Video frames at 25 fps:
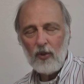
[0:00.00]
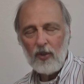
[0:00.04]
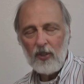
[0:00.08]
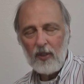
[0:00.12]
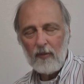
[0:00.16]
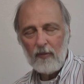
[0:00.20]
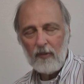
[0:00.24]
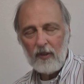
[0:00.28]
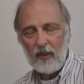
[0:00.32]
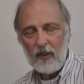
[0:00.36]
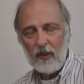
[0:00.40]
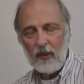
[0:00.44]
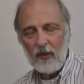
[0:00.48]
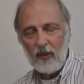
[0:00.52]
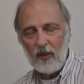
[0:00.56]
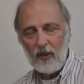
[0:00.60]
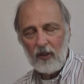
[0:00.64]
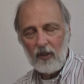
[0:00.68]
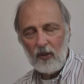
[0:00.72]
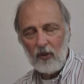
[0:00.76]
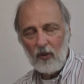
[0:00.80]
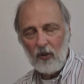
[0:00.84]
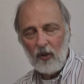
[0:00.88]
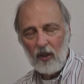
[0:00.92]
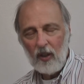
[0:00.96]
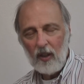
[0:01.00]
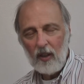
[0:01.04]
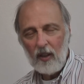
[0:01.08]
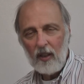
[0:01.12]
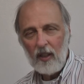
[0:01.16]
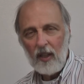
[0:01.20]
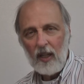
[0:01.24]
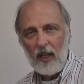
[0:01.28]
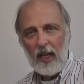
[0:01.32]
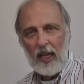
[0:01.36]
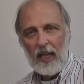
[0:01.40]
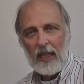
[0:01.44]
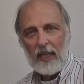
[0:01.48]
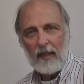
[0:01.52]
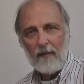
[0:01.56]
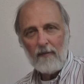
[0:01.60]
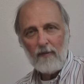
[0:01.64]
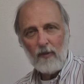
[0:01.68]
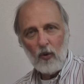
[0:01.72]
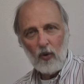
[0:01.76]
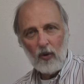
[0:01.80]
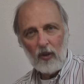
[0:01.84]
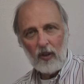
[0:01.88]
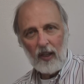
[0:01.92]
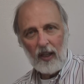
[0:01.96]
similar you are, the
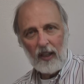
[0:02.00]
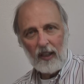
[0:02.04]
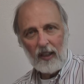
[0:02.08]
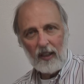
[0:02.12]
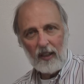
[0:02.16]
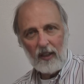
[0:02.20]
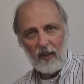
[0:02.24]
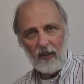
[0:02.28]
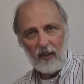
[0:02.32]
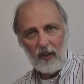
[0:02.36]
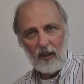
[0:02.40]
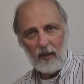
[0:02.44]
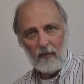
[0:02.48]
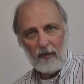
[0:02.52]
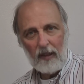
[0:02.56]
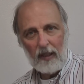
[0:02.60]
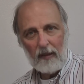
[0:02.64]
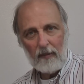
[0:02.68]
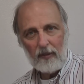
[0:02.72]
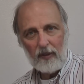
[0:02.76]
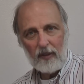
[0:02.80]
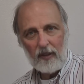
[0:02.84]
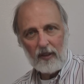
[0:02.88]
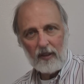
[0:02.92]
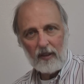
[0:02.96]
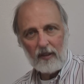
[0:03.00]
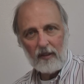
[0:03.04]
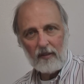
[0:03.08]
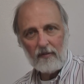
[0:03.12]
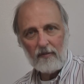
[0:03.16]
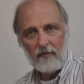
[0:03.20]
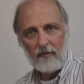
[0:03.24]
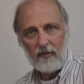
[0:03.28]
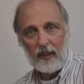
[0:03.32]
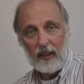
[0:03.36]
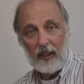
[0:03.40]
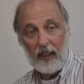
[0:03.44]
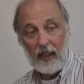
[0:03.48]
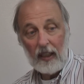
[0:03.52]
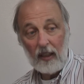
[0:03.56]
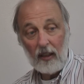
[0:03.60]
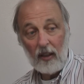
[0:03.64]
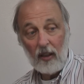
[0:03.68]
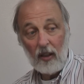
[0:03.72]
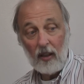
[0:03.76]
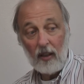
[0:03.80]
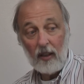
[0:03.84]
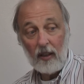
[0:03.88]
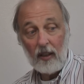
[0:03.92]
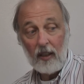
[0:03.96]
more likely you're going to be able to get
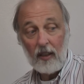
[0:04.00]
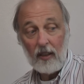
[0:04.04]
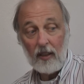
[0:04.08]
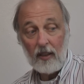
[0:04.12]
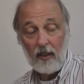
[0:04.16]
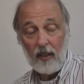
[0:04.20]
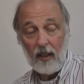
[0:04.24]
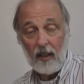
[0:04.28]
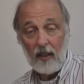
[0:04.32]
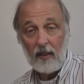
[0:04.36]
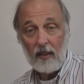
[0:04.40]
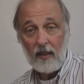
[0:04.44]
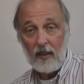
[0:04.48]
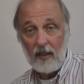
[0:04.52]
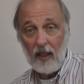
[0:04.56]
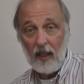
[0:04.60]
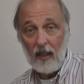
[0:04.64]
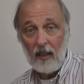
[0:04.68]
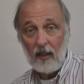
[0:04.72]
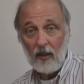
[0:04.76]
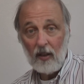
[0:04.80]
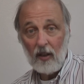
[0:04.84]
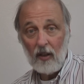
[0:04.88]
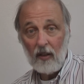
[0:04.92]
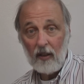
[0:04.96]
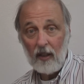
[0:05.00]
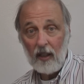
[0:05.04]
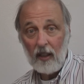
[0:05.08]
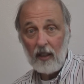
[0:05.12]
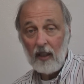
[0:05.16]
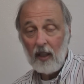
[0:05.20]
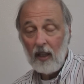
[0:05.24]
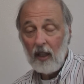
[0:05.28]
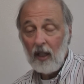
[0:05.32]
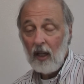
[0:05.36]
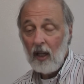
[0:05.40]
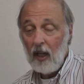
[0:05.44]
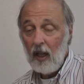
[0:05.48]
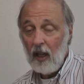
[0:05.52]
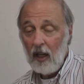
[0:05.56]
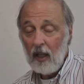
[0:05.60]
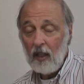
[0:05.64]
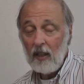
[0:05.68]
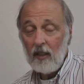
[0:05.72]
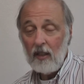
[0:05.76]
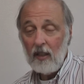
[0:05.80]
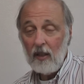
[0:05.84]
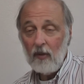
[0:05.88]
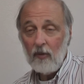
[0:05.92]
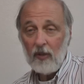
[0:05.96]
along and stay along
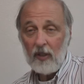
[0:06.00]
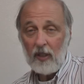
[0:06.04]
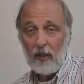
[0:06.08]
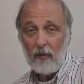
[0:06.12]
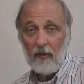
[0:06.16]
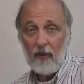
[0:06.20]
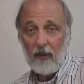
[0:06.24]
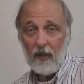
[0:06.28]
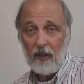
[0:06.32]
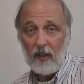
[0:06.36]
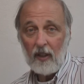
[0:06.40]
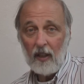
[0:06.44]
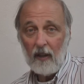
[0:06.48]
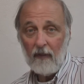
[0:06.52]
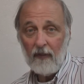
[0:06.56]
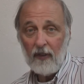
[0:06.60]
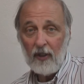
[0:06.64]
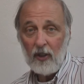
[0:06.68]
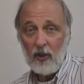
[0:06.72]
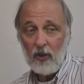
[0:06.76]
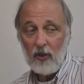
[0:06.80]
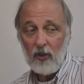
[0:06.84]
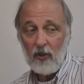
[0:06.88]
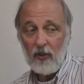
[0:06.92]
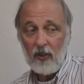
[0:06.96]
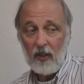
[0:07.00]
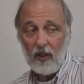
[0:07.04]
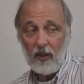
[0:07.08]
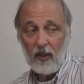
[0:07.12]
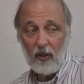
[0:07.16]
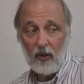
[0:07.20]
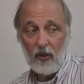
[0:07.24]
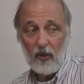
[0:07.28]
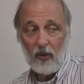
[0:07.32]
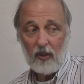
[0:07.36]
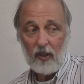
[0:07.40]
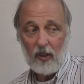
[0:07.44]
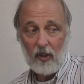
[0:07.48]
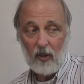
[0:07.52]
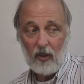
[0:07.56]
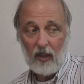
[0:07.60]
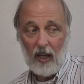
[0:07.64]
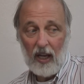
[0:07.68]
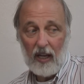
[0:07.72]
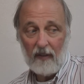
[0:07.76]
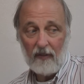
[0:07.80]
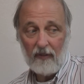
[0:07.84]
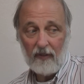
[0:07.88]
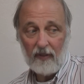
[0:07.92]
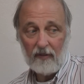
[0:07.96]
and deal with some of the tough issues that occur in your
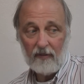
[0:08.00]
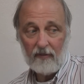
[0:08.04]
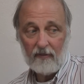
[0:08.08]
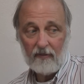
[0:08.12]
life.